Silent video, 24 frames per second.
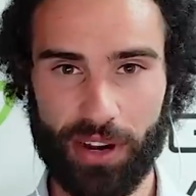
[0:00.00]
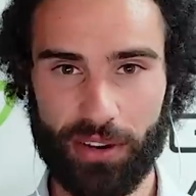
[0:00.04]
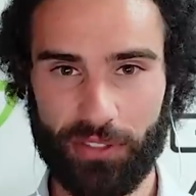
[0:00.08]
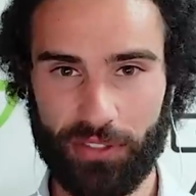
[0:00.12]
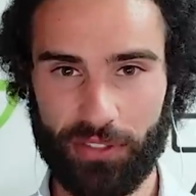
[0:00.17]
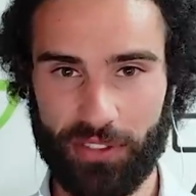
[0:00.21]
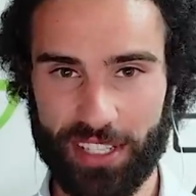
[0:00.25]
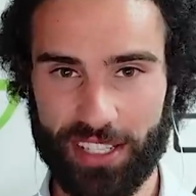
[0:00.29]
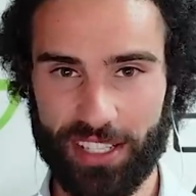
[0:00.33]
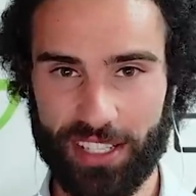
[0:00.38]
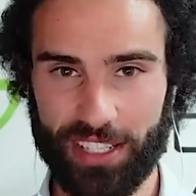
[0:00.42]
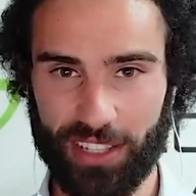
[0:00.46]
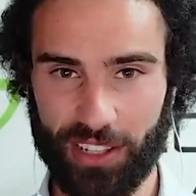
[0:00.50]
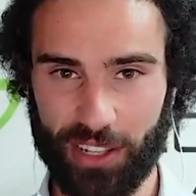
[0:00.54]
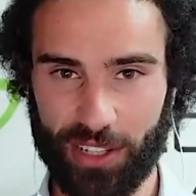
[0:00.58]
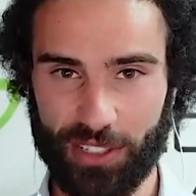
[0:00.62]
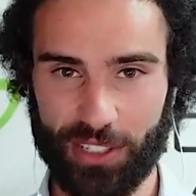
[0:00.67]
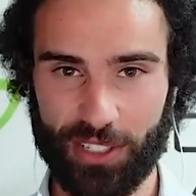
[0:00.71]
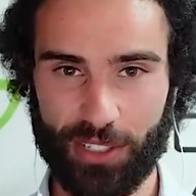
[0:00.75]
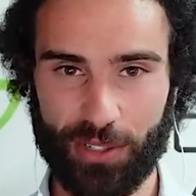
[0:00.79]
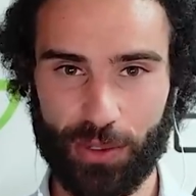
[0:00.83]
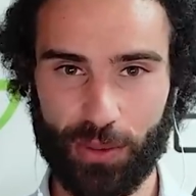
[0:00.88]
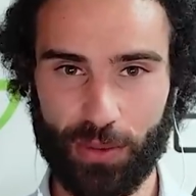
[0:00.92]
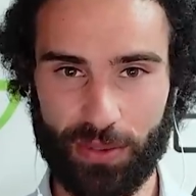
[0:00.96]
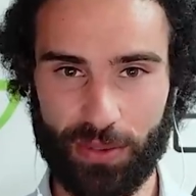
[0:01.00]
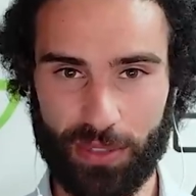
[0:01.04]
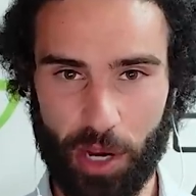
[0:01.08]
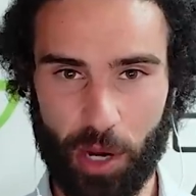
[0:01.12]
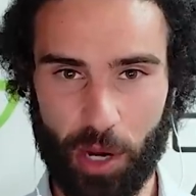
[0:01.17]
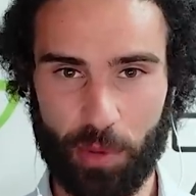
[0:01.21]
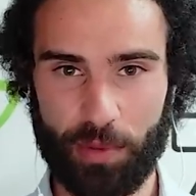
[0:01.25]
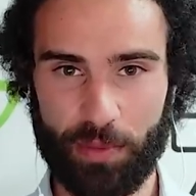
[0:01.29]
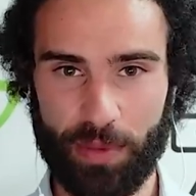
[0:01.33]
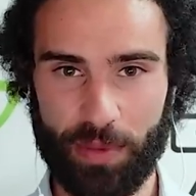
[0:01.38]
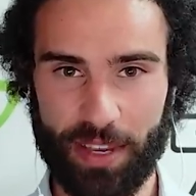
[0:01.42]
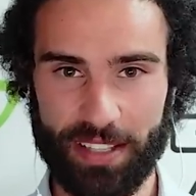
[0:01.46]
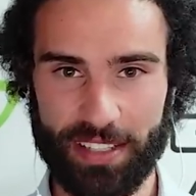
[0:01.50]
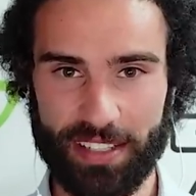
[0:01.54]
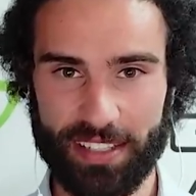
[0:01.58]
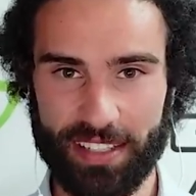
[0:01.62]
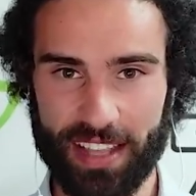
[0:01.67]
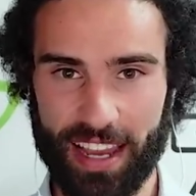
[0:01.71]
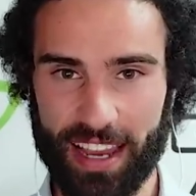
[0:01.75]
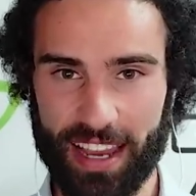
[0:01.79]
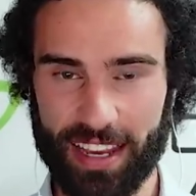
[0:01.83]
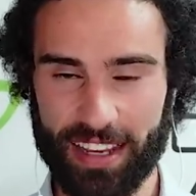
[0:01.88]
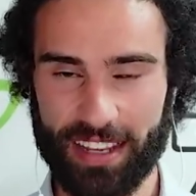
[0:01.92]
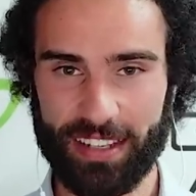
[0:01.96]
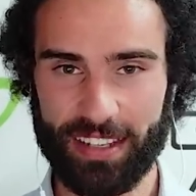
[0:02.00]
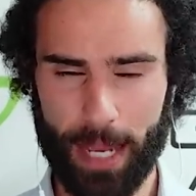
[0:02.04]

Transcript: physiological dopamine stack.